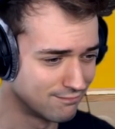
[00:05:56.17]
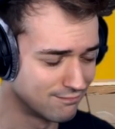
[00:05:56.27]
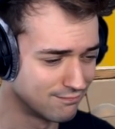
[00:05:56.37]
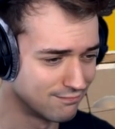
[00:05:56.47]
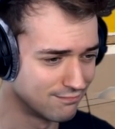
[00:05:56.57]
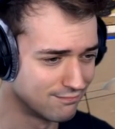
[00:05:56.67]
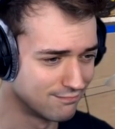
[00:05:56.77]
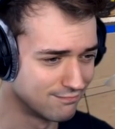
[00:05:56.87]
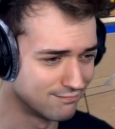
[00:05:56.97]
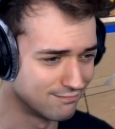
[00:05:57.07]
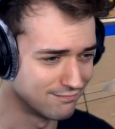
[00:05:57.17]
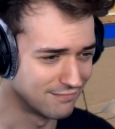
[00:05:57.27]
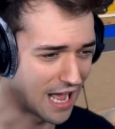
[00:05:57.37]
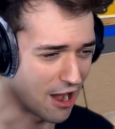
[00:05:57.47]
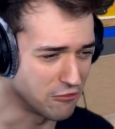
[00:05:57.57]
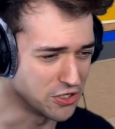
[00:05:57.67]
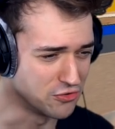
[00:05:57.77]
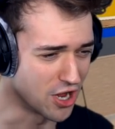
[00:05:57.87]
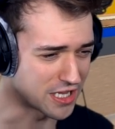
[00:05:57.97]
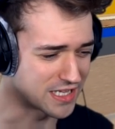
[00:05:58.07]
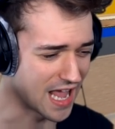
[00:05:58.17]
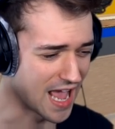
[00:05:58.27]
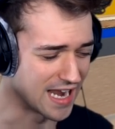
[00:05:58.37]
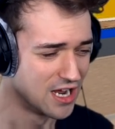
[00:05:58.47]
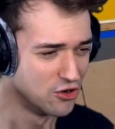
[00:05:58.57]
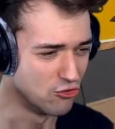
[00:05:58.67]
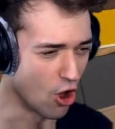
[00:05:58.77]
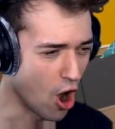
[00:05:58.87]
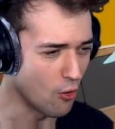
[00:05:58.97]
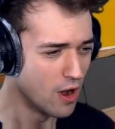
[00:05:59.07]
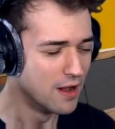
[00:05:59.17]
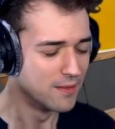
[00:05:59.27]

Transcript: Don't you shoot me, look. How are you not dead? No!